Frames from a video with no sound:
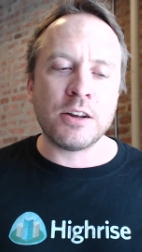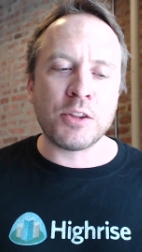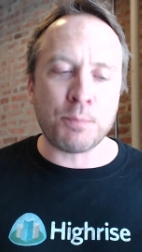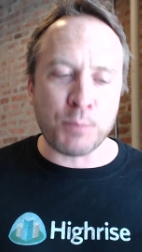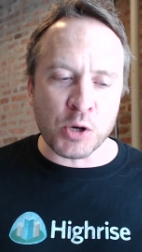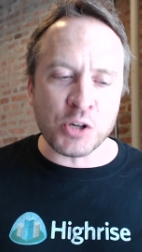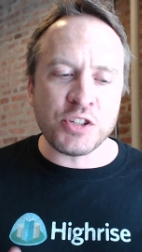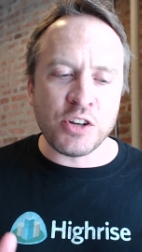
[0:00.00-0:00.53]
the
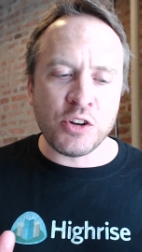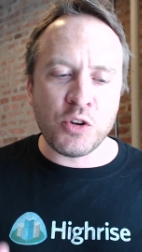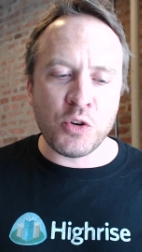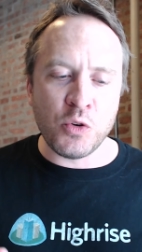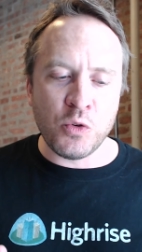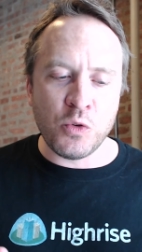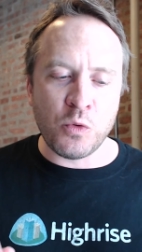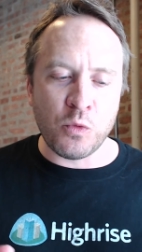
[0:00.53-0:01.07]
person
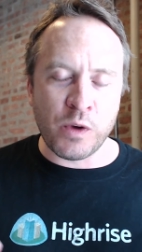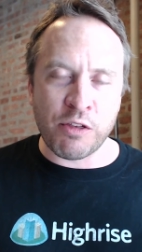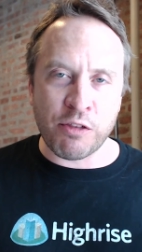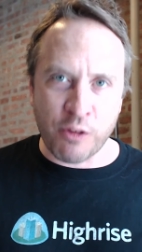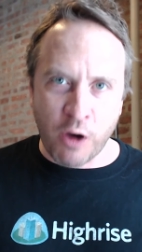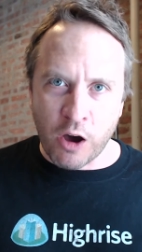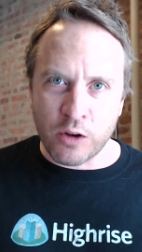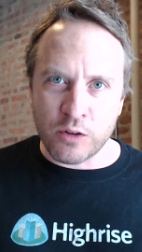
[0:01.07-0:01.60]
who we
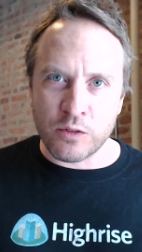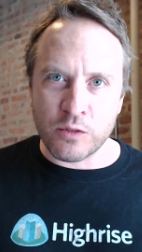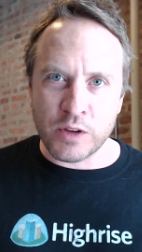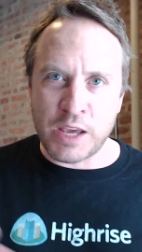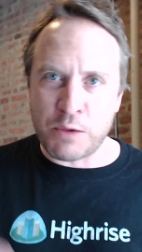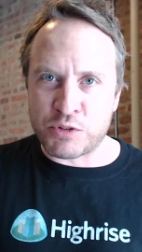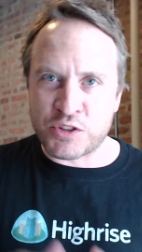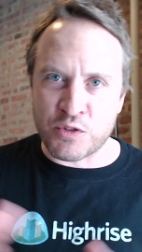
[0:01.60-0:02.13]
thought
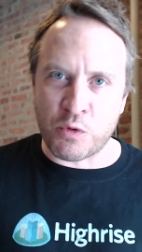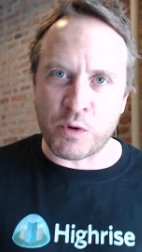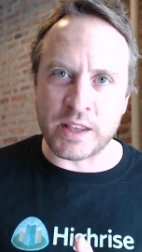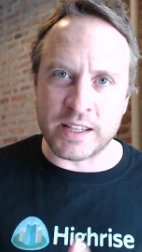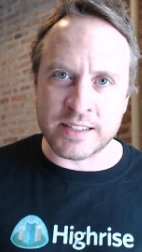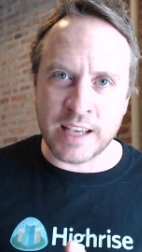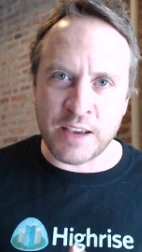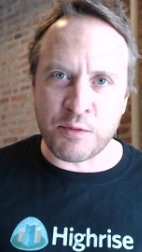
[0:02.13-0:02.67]
he was throwing
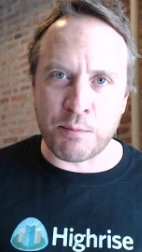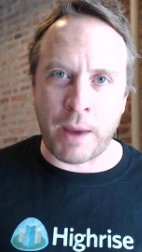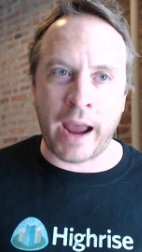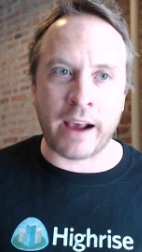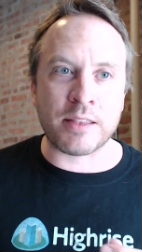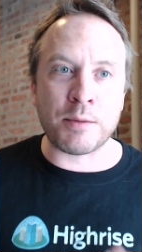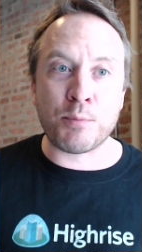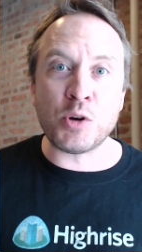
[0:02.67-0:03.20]
his gift
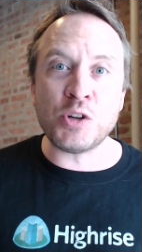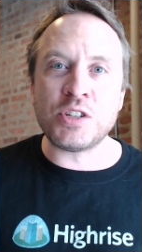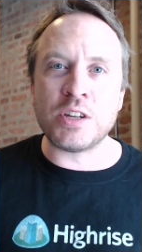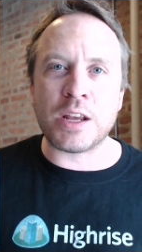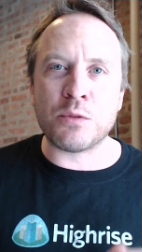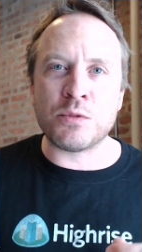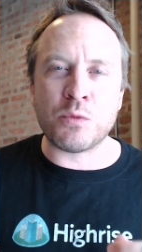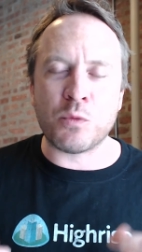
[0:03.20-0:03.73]
back, the
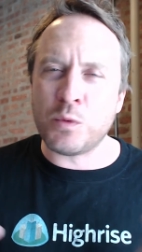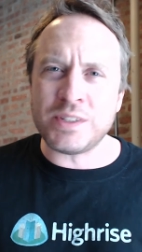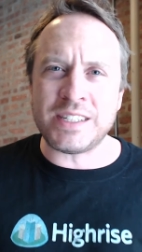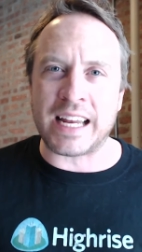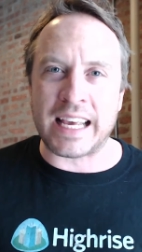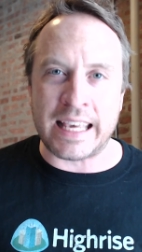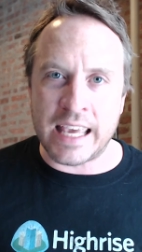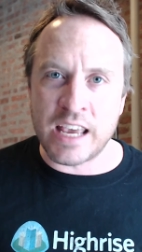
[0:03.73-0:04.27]
person, it
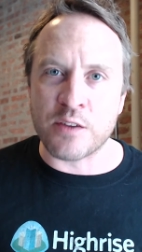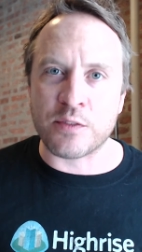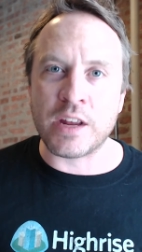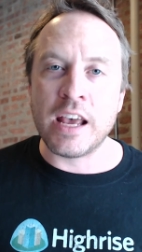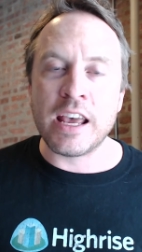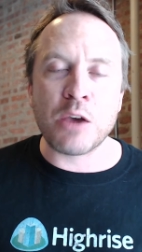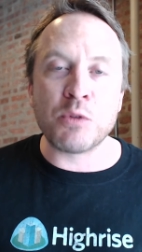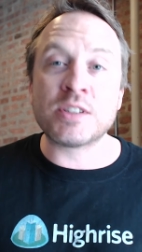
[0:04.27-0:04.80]
wasn't a gift,
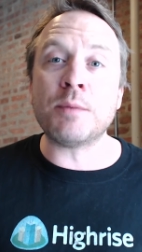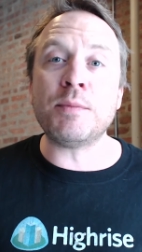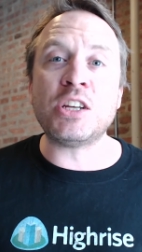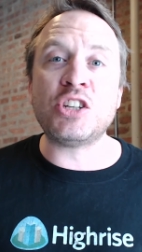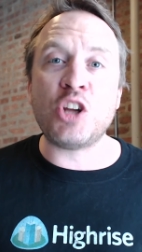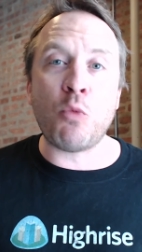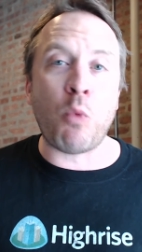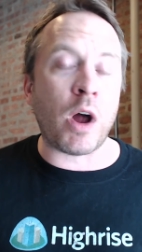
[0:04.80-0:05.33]
it was something
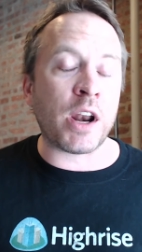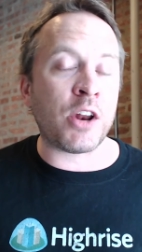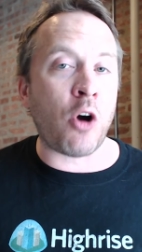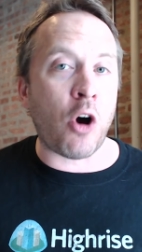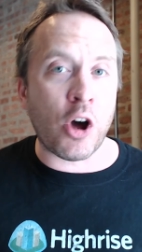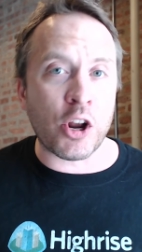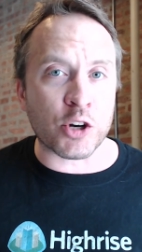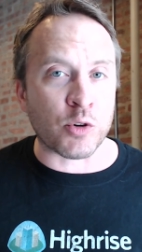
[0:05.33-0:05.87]
she wanted
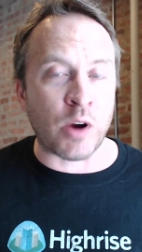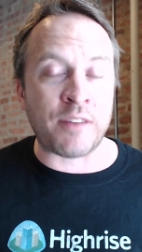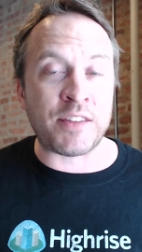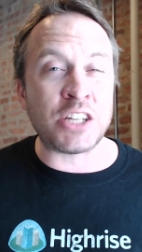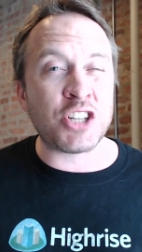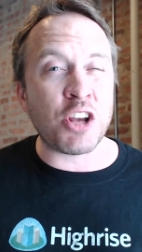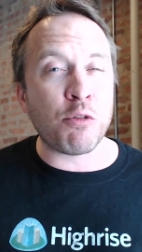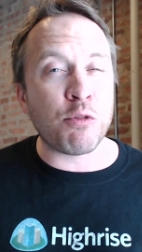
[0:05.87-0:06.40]
autographed,
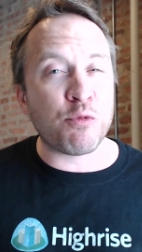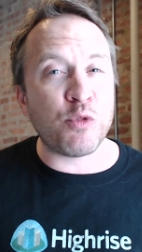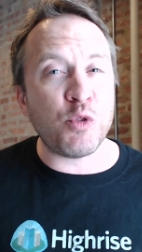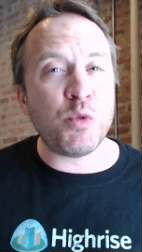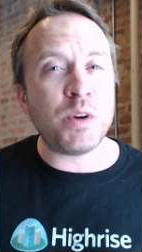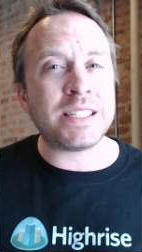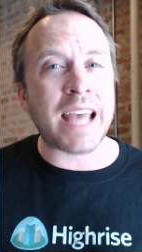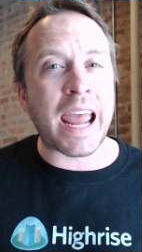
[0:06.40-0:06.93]
and she
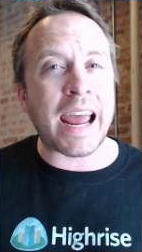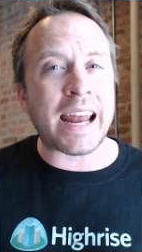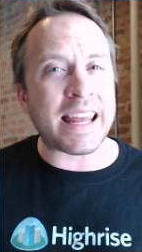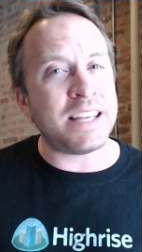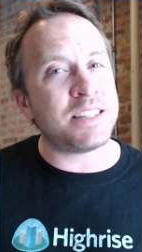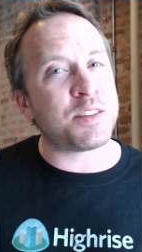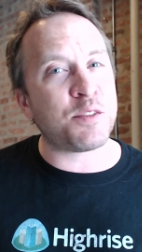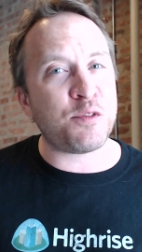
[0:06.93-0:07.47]
threw it at
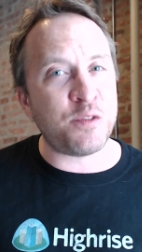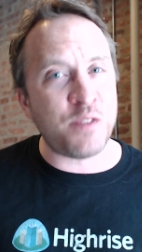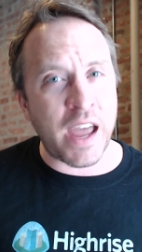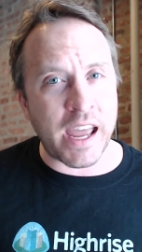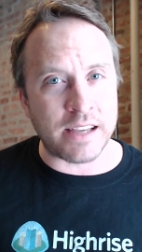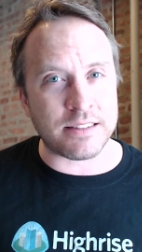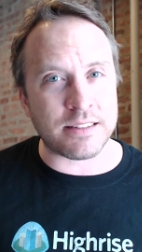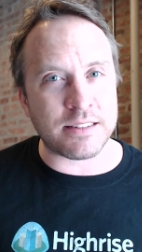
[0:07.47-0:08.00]
his
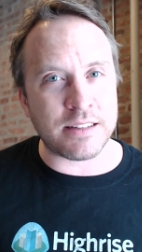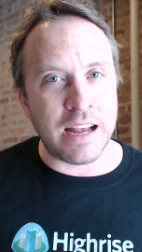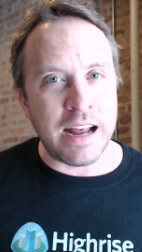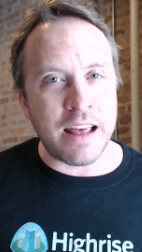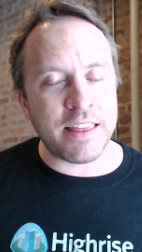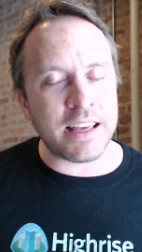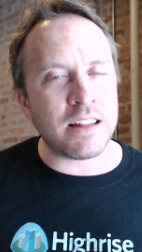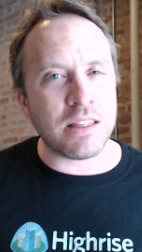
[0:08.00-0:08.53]
face.
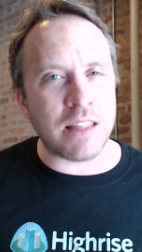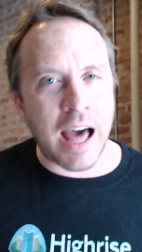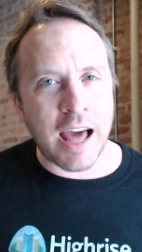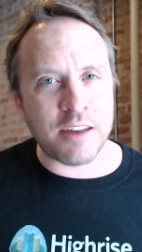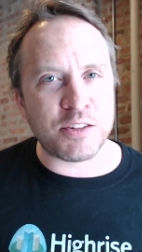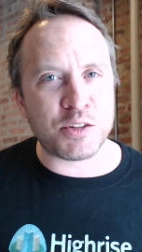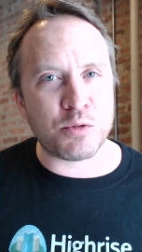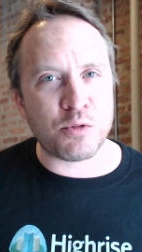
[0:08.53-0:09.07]
I think a lot
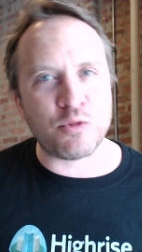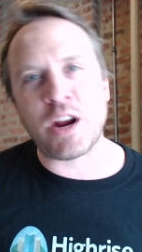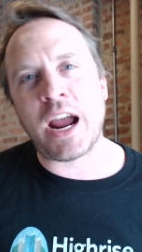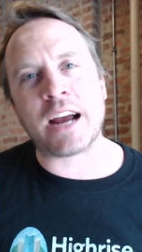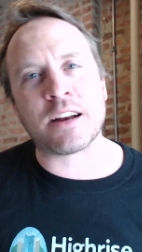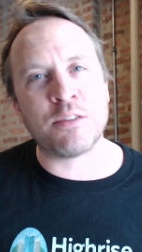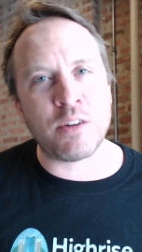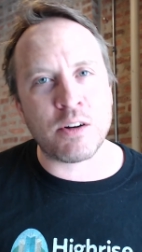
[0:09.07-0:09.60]
of us would
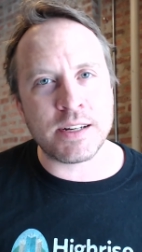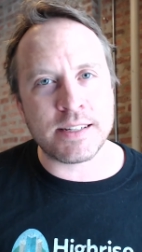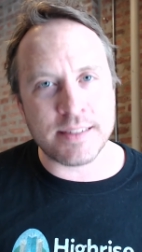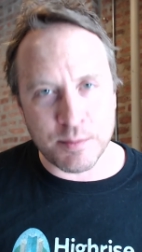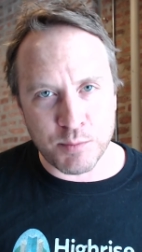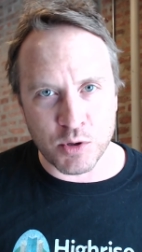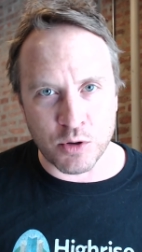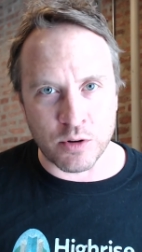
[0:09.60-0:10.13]
react very
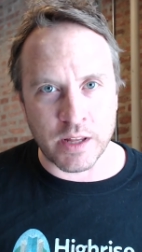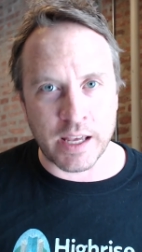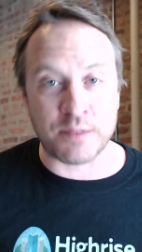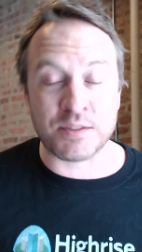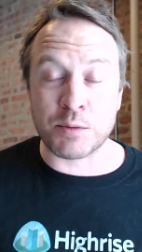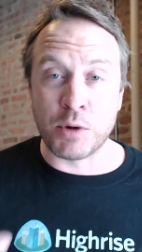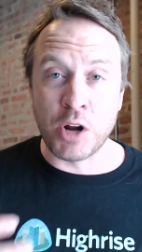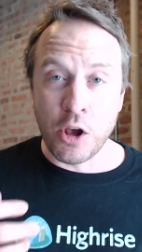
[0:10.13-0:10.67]
similarly. If
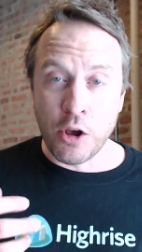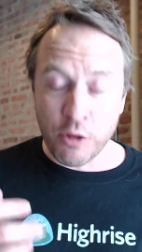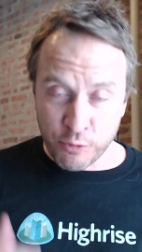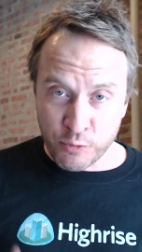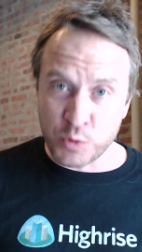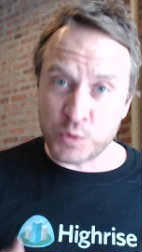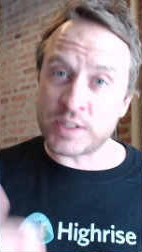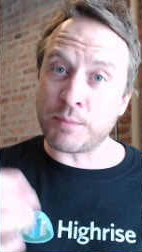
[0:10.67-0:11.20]
someone
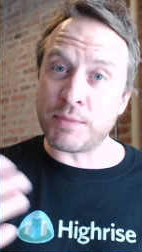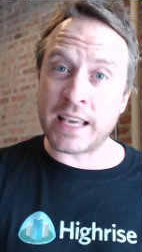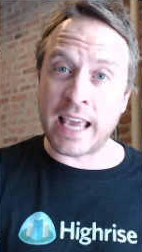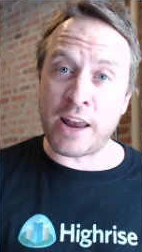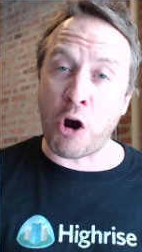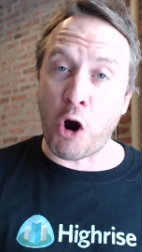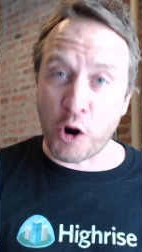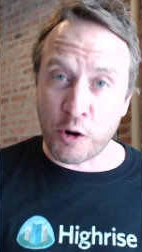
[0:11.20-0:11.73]
threw something
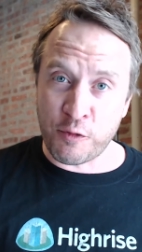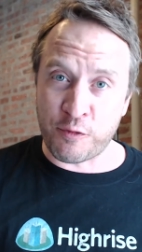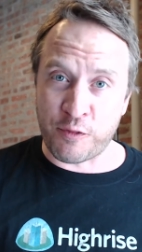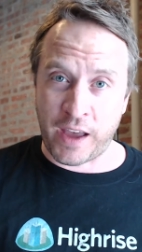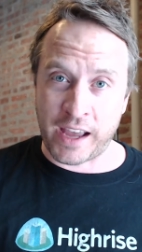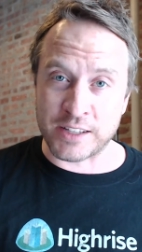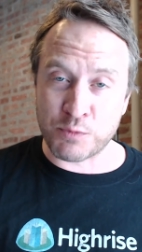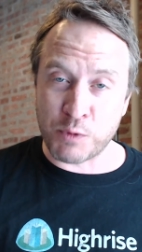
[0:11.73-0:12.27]
at our
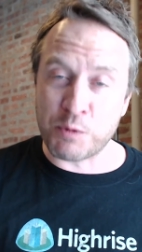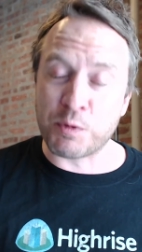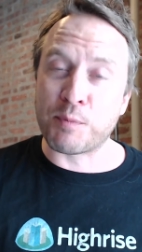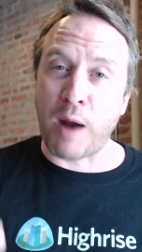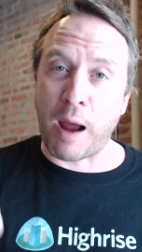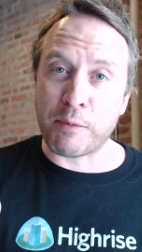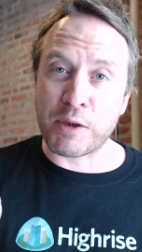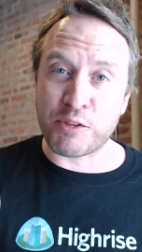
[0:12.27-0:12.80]
face, we would
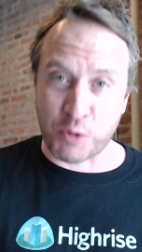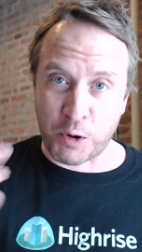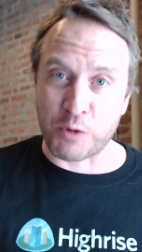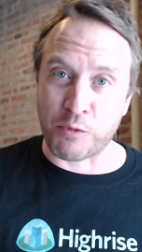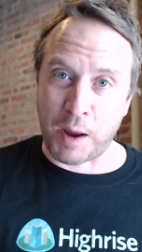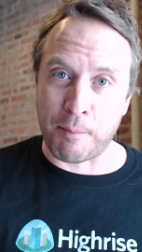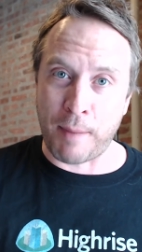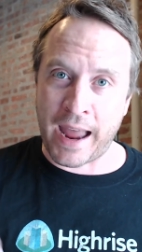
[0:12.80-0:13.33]
probably throw it
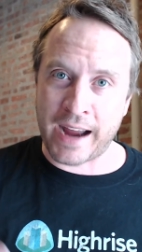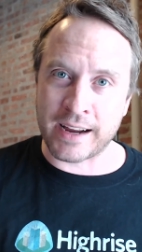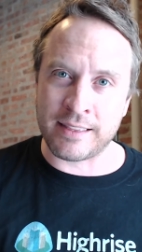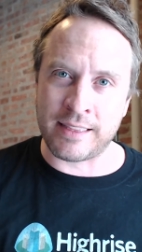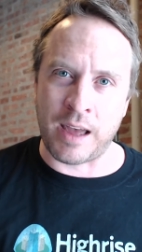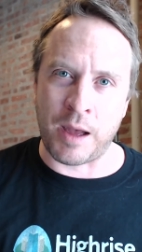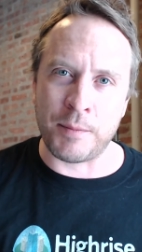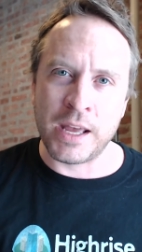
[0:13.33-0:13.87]
right back at
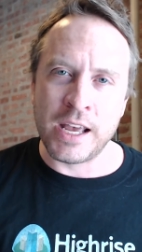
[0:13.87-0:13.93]
them.